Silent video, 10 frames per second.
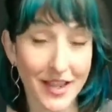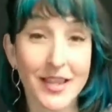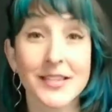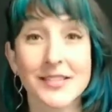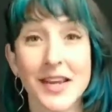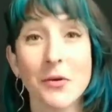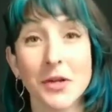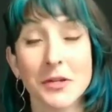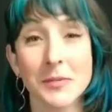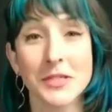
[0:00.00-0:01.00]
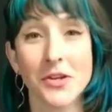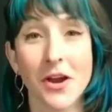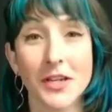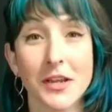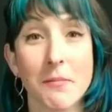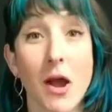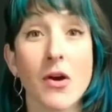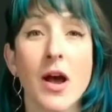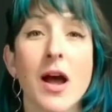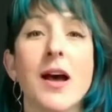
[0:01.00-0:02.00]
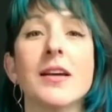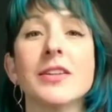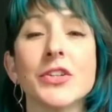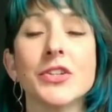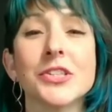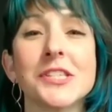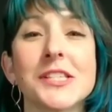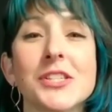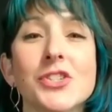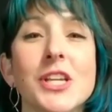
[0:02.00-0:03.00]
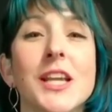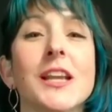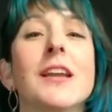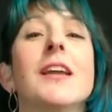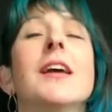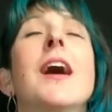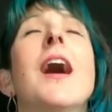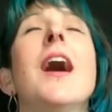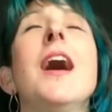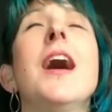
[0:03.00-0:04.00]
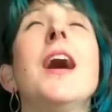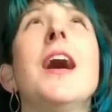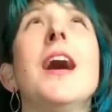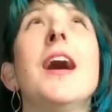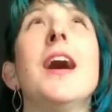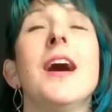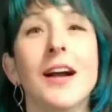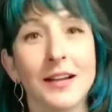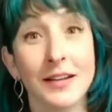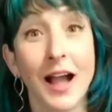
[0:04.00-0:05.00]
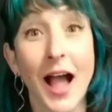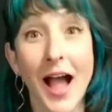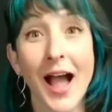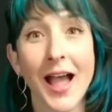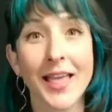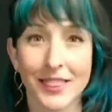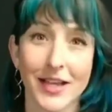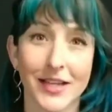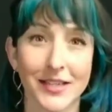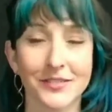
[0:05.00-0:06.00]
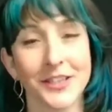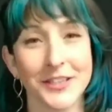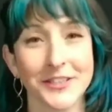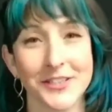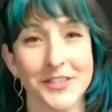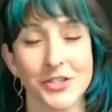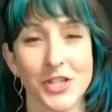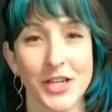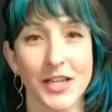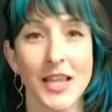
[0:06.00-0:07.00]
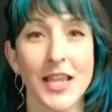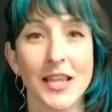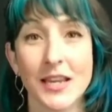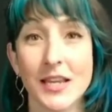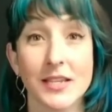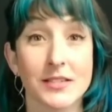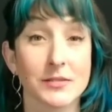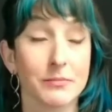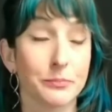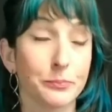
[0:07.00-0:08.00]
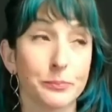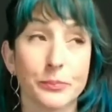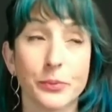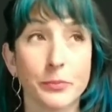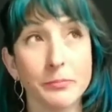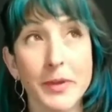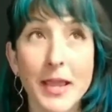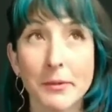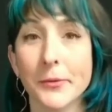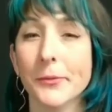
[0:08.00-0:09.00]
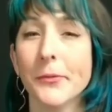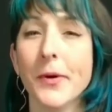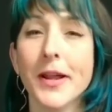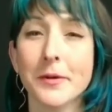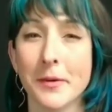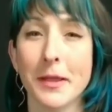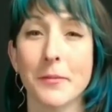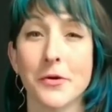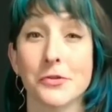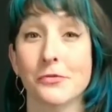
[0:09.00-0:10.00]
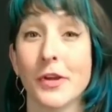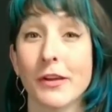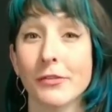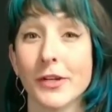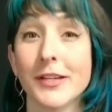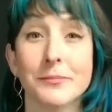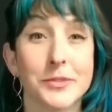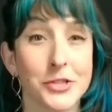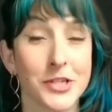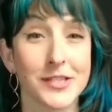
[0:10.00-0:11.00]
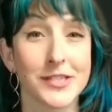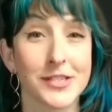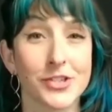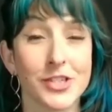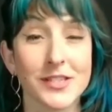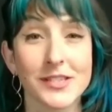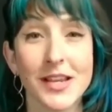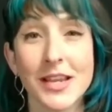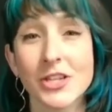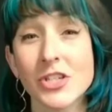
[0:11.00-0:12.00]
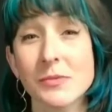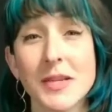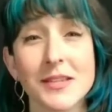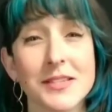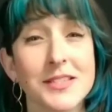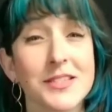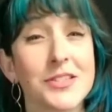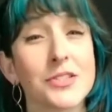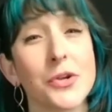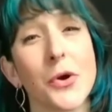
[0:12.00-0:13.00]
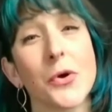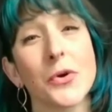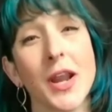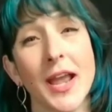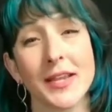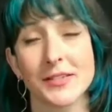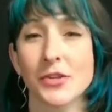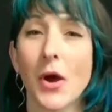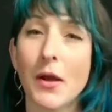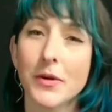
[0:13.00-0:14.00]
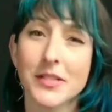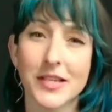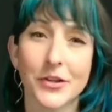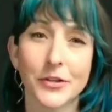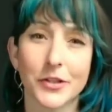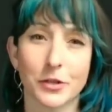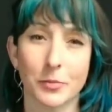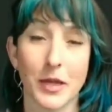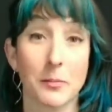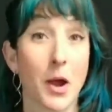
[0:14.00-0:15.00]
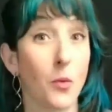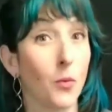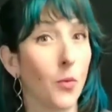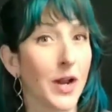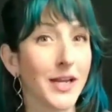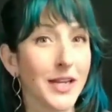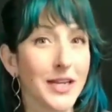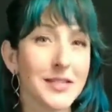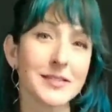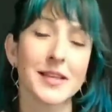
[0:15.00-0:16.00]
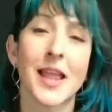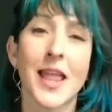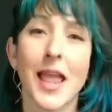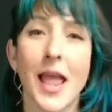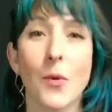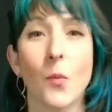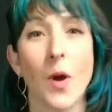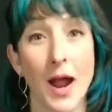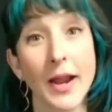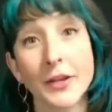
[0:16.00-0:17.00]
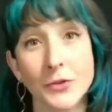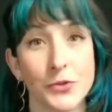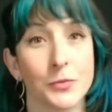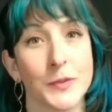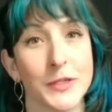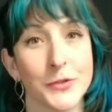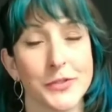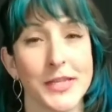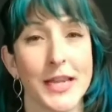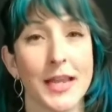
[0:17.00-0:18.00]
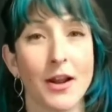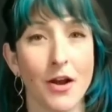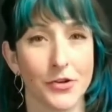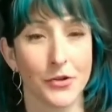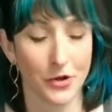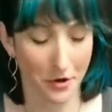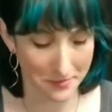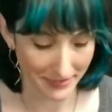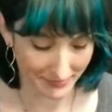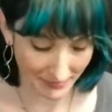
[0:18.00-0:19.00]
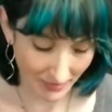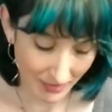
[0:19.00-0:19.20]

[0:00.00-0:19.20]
Today we're going to be talking about understitching. Ah, I love understitching. It is maybe one of my most favorite machine stitches just because it's so nice. So I want to tell you a little bit about what it is and why you should be using it on your garments.